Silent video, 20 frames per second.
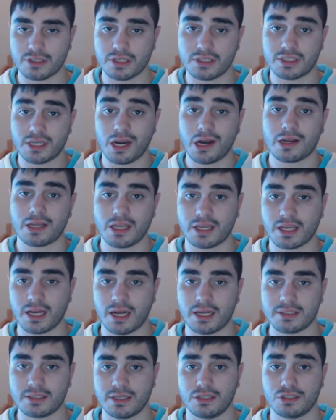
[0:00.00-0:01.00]
So Zaraki
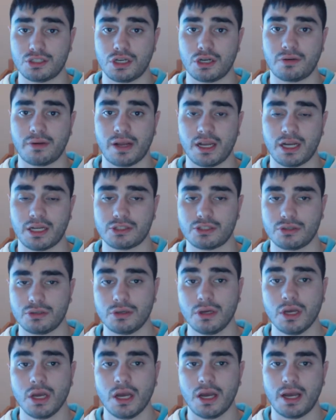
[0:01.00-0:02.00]
can't send her
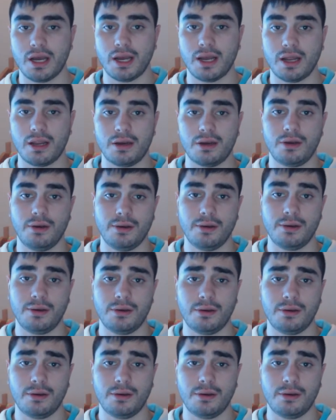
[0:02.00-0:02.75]
Reiatsu, and